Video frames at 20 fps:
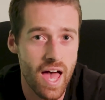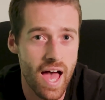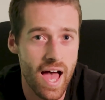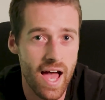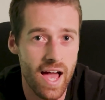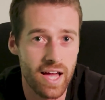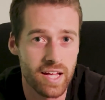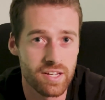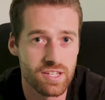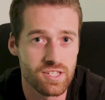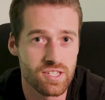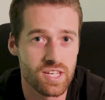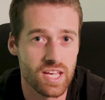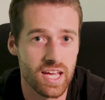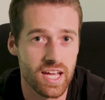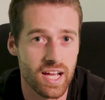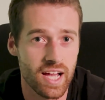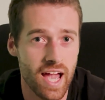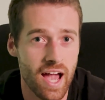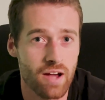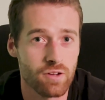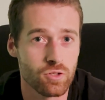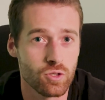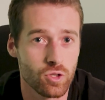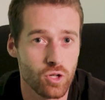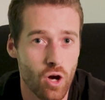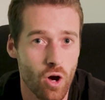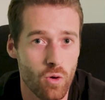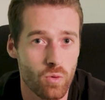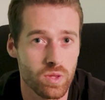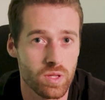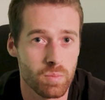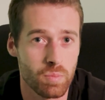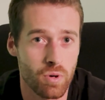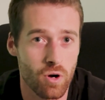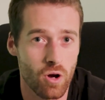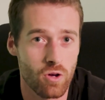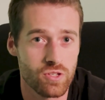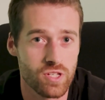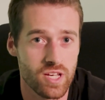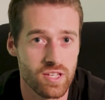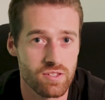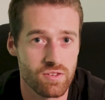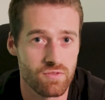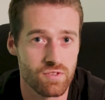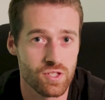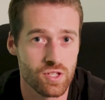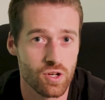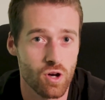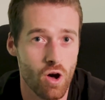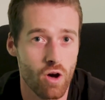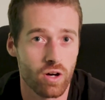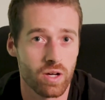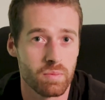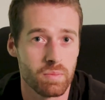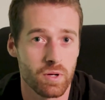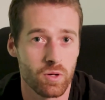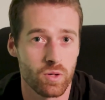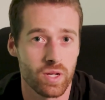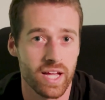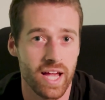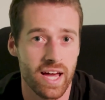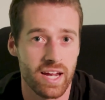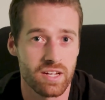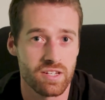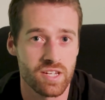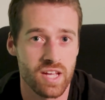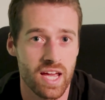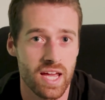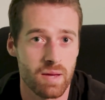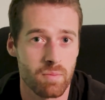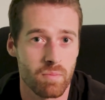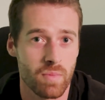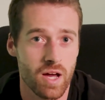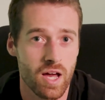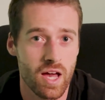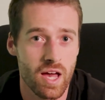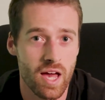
and seeing how you go with the process of slowly building out a team.